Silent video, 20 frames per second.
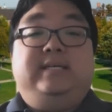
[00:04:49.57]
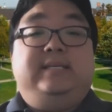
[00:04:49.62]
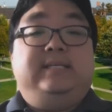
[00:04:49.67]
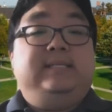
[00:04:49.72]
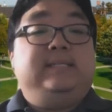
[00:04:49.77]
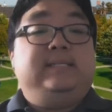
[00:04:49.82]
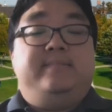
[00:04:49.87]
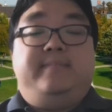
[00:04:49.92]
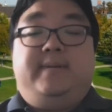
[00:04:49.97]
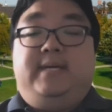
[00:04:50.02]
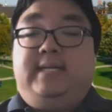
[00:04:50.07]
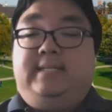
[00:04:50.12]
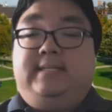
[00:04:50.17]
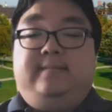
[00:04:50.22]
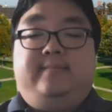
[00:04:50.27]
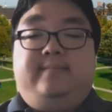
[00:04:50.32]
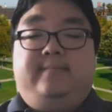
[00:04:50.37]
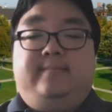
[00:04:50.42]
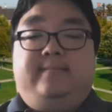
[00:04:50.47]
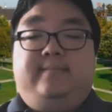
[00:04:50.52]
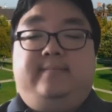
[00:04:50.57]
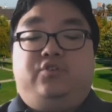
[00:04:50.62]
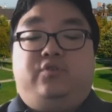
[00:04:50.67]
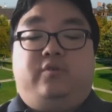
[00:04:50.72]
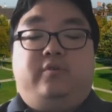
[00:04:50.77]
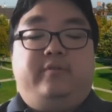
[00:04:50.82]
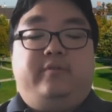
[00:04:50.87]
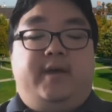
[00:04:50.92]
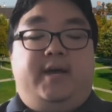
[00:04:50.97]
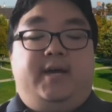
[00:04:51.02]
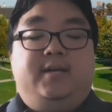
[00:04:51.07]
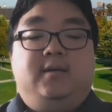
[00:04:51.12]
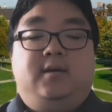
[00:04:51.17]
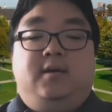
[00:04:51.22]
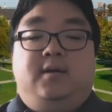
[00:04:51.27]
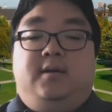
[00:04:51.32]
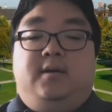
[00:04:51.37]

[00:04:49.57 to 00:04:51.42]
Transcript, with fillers: is committed to making sure that